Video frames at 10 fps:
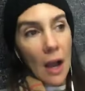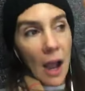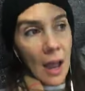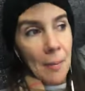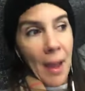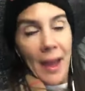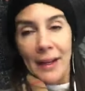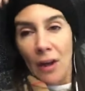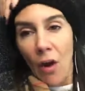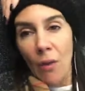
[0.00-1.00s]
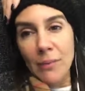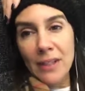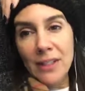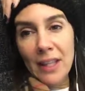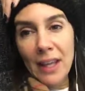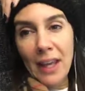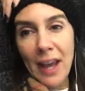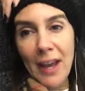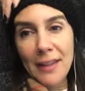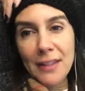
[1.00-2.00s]
I am headed home to see the
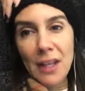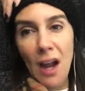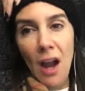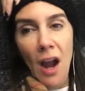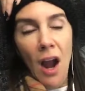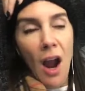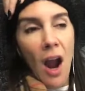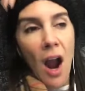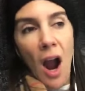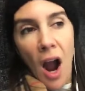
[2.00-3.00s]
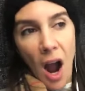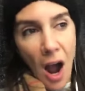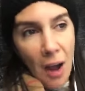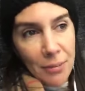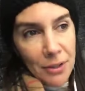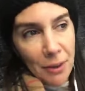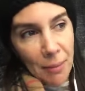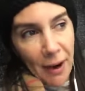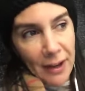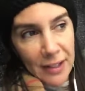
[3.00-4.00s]
kids. I'm
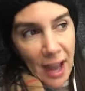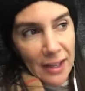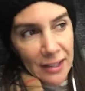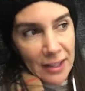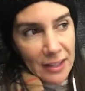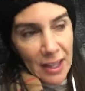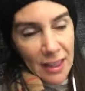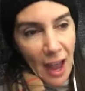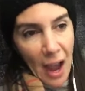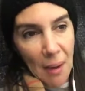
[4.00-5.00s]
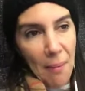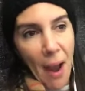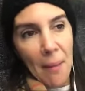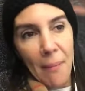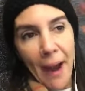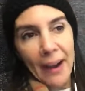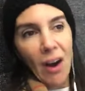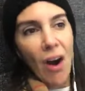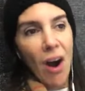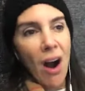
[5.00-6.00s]
super excited to see them and
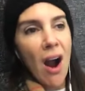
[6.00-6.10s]
Michael.